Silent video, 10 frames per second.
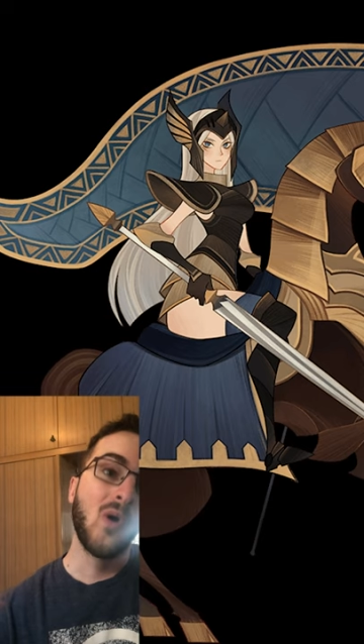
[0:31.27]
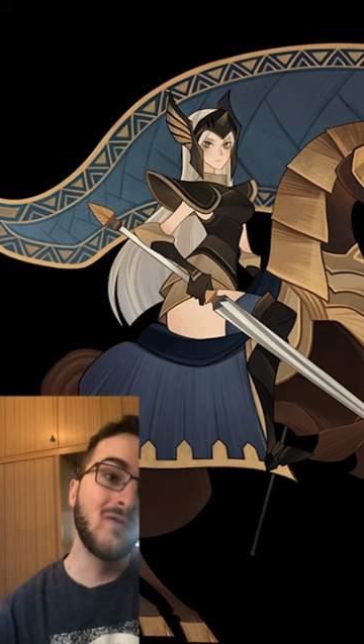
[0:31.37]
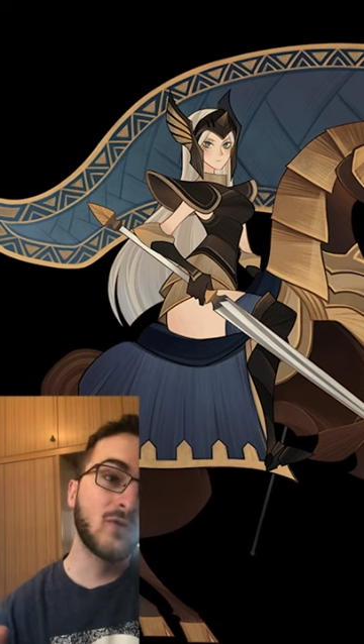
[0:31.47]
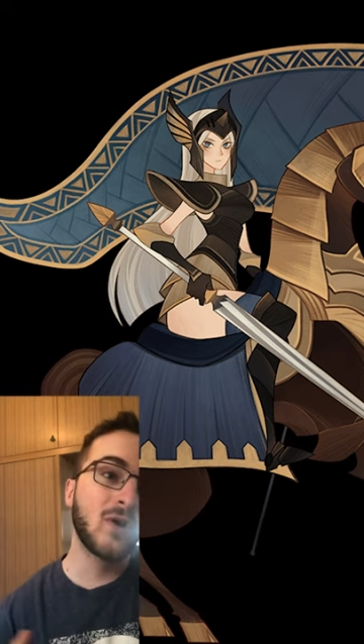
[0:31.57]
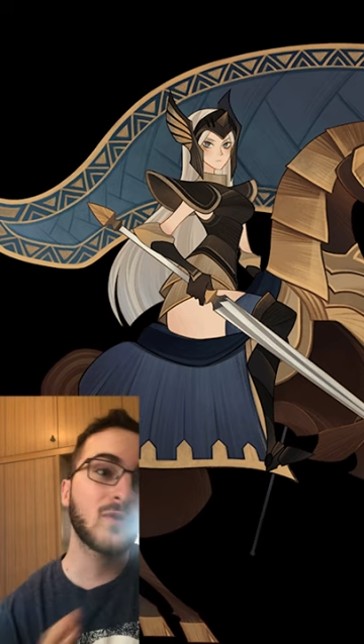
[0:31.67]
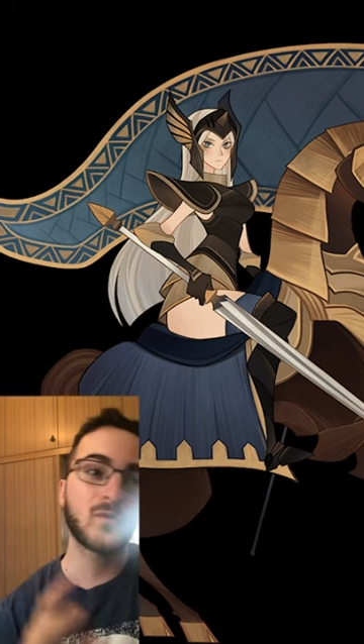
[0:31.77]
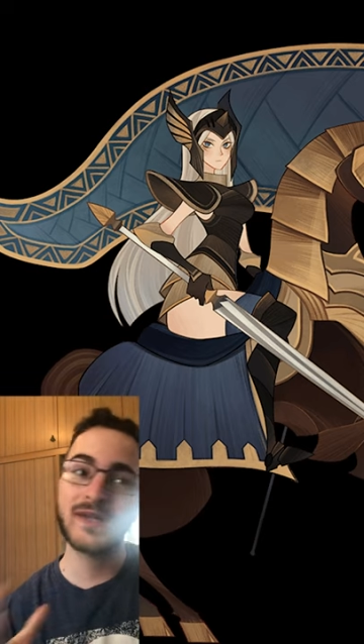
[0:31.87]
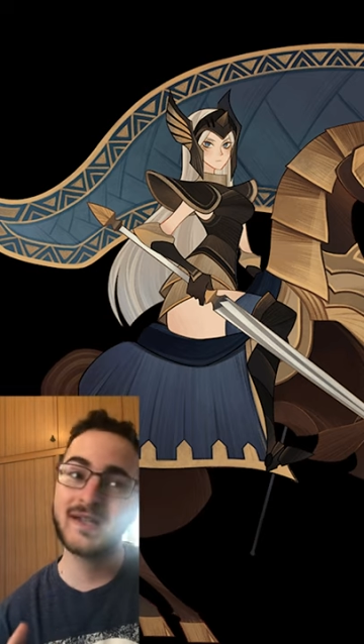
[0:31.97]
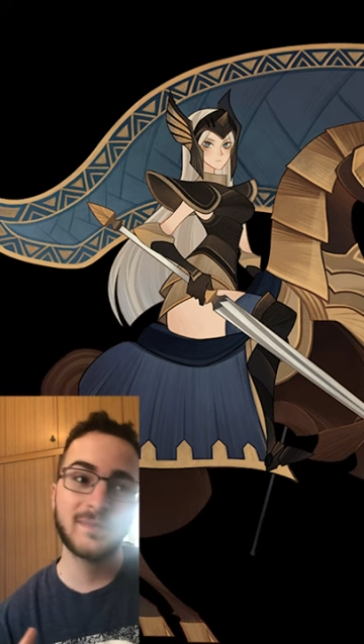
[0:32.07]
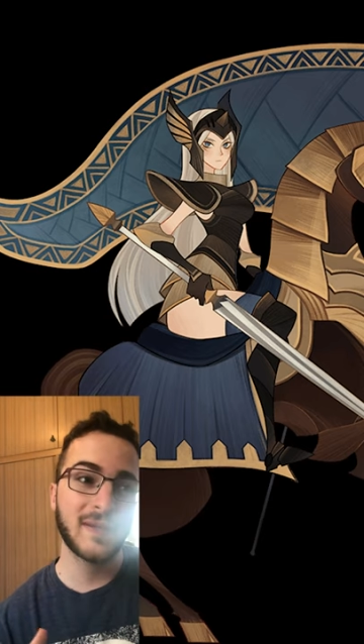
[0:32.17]
Overall,
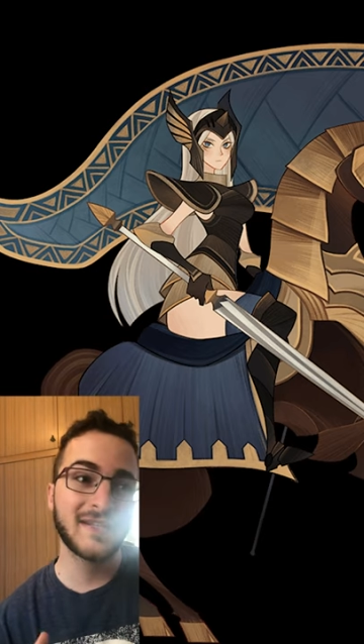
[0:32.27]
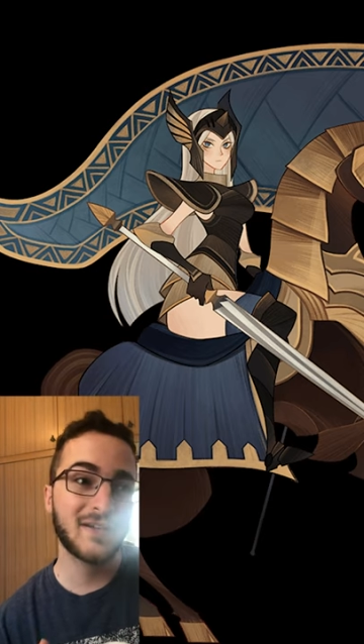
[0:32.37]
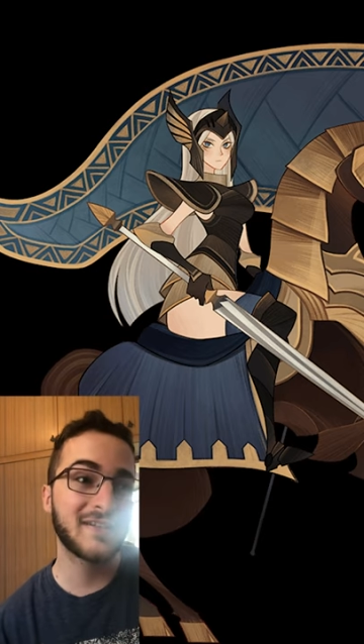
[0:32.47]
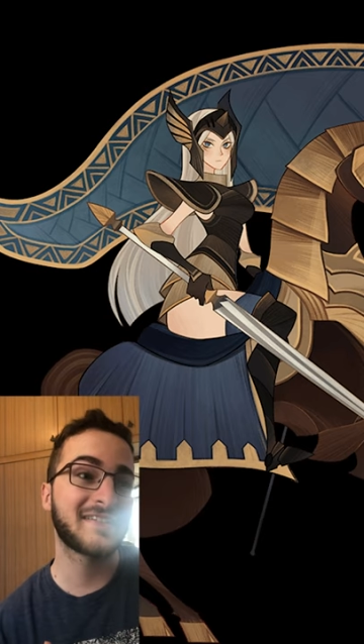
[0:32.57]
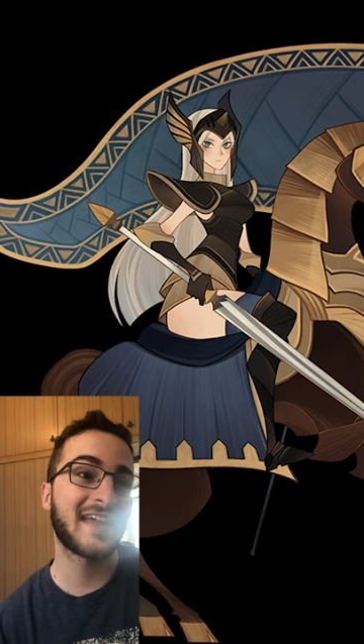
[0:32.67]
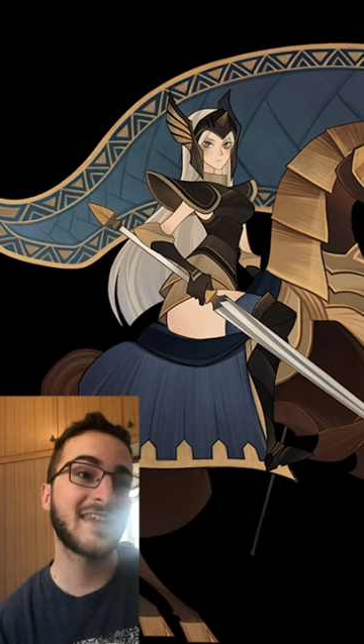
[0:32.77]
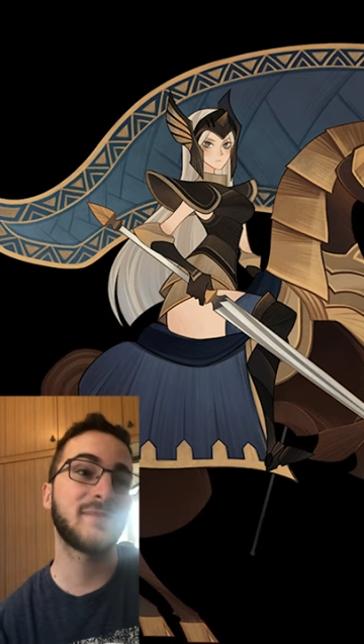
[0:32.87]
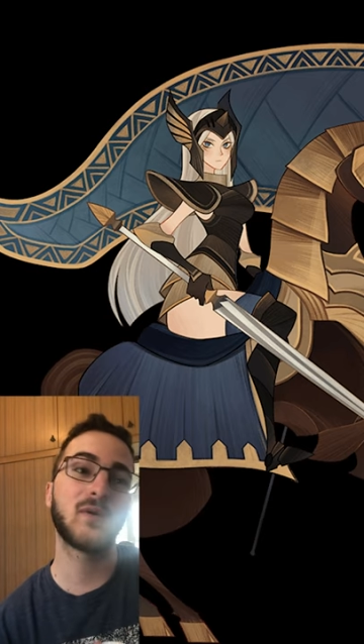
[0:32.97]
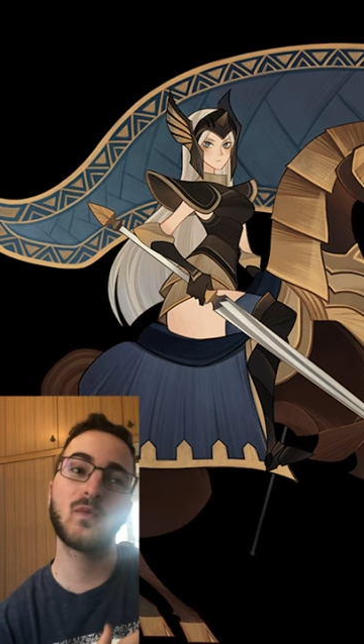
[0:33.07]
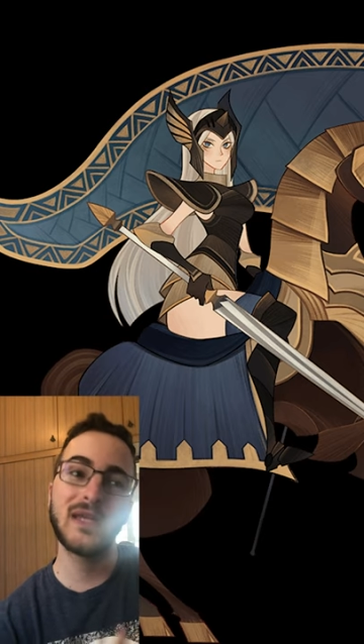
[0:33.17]
really depending on his
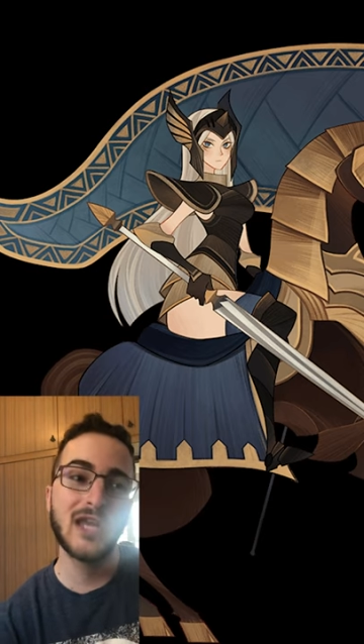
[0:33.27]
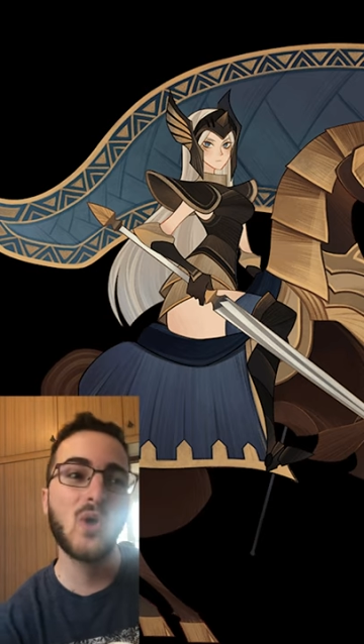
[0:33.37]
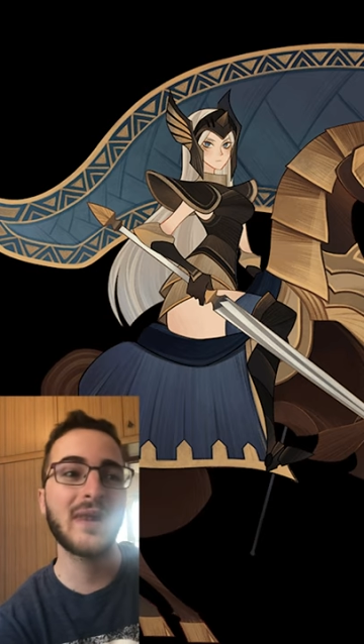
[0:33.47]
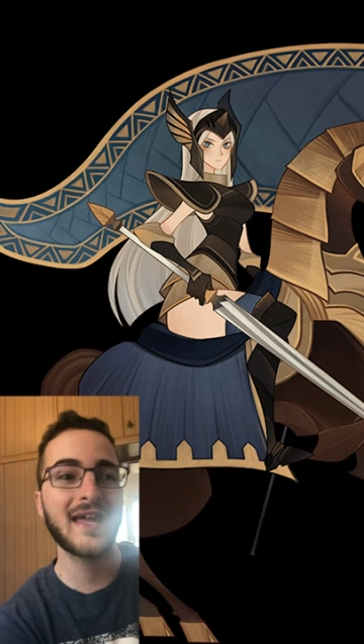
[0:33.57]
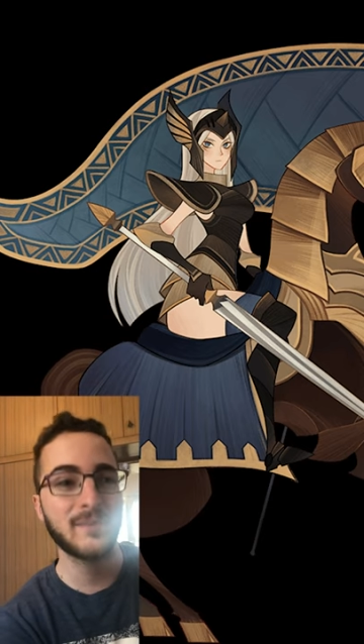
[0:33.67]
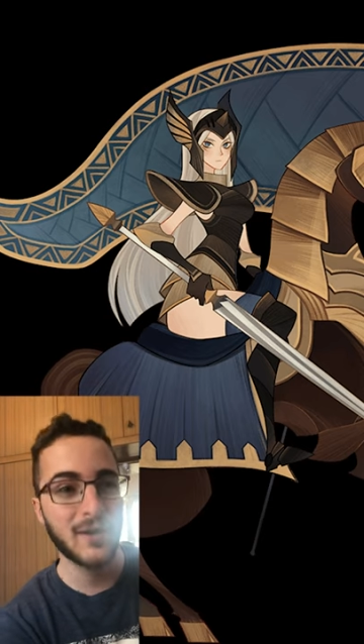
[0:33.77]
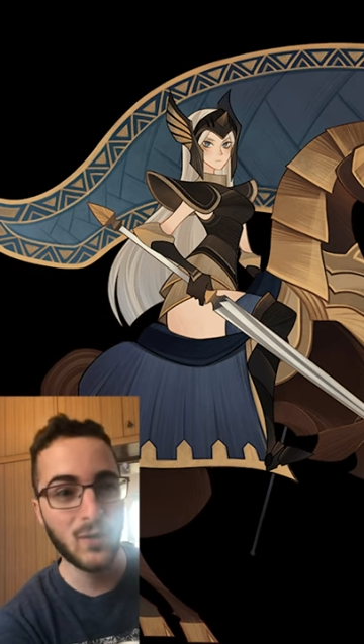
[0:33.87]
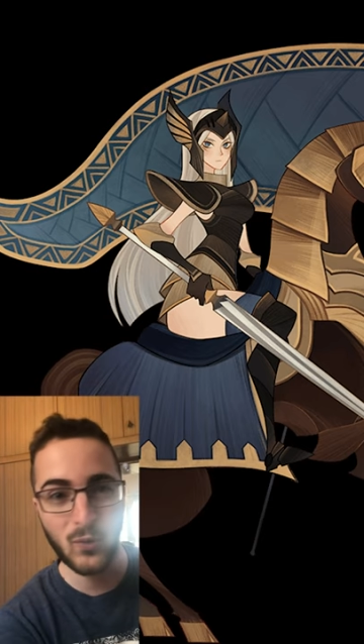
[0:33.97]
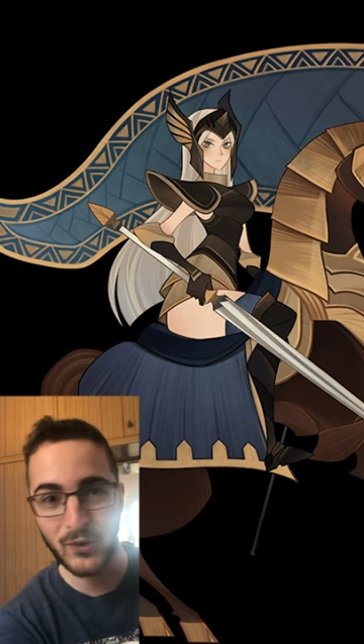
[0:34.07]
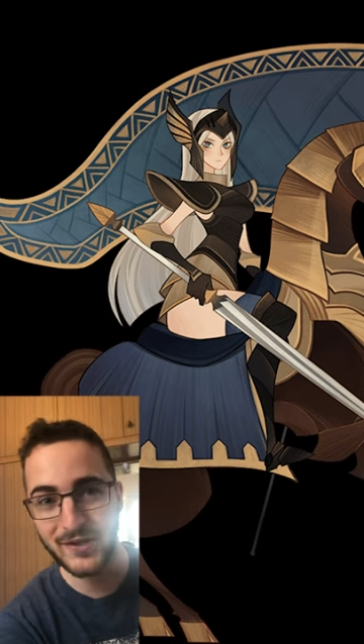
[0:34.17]
scaling, but we know
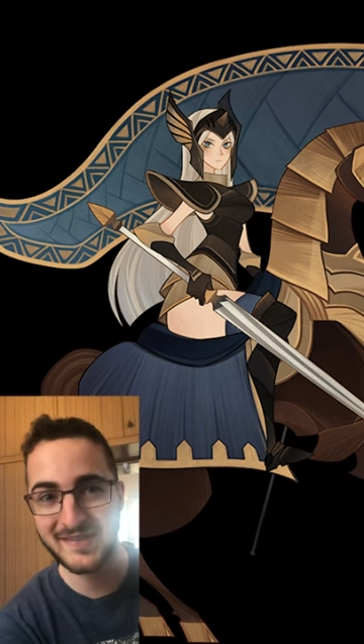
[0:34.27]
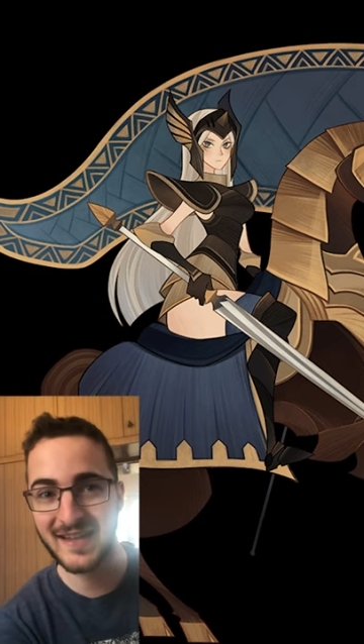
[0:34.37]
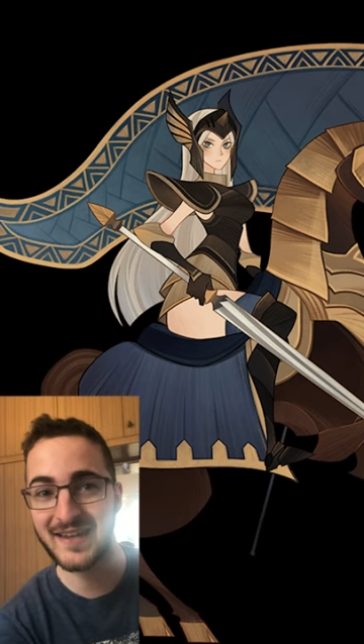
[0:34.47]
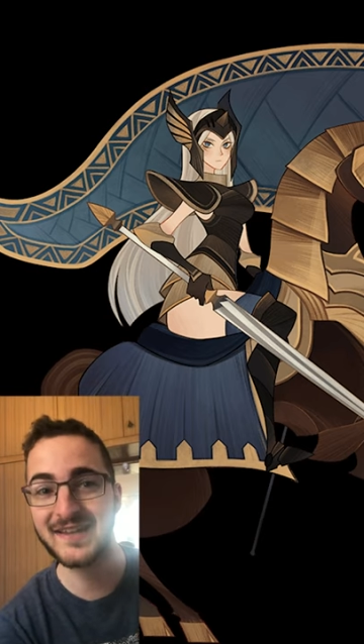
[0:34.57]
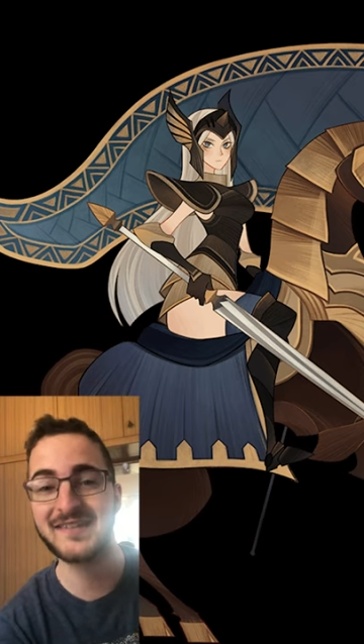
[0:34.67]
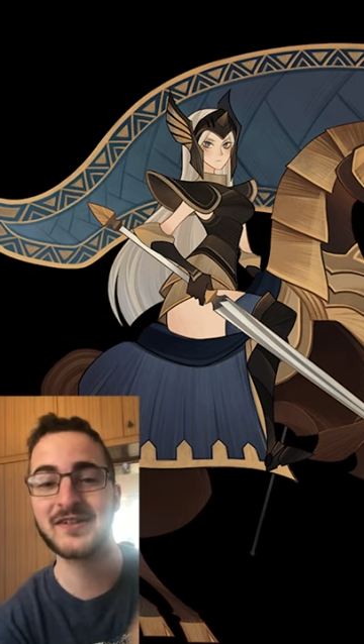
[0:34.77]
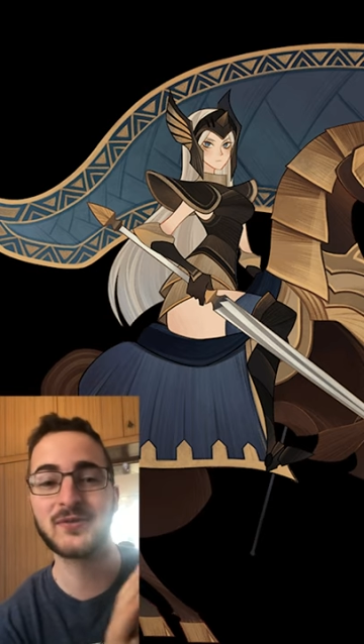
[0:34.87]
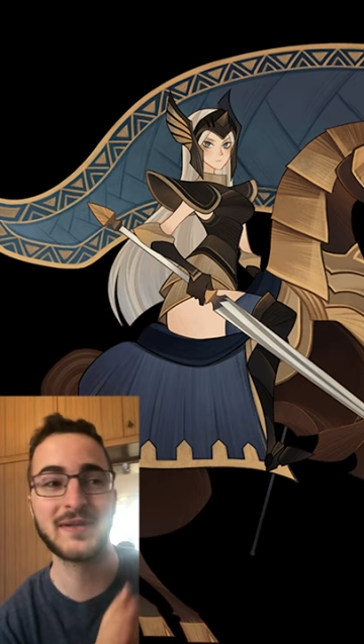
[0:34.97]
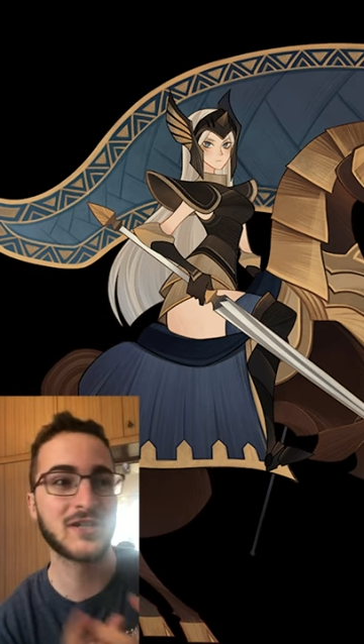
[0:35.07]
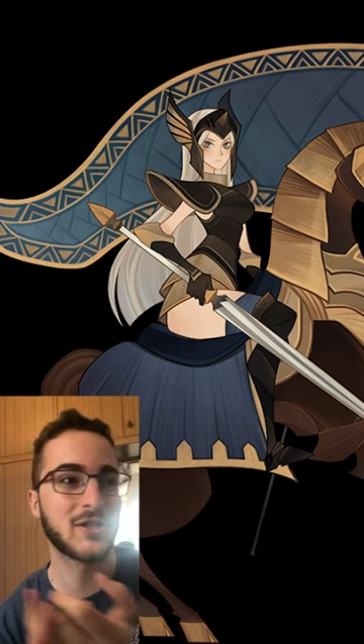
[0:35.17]
Lightbearer Warrior scalings are
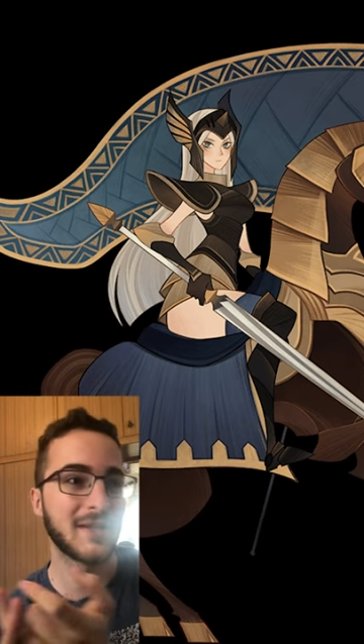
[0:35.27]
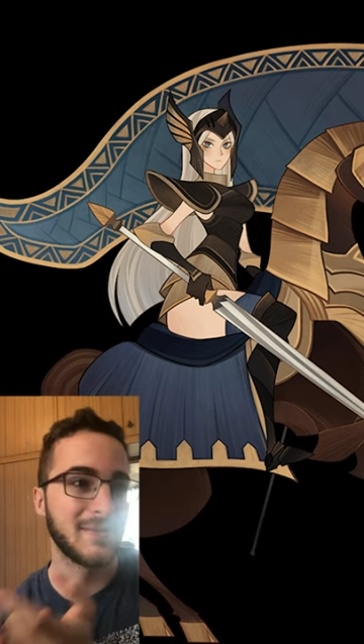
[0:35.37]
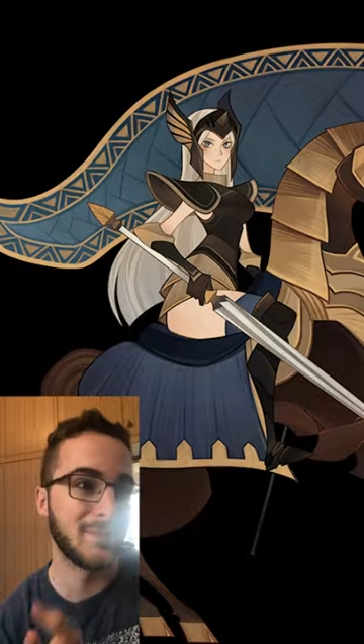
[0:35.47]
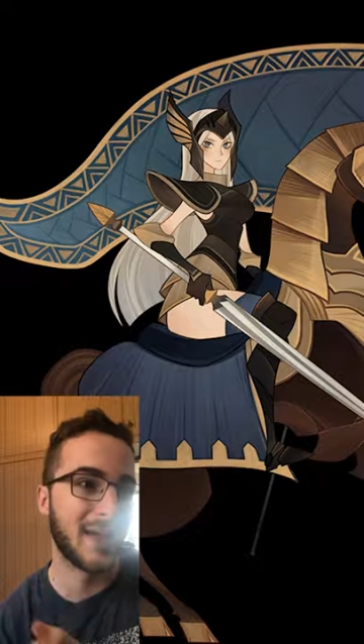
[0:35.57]
traditionally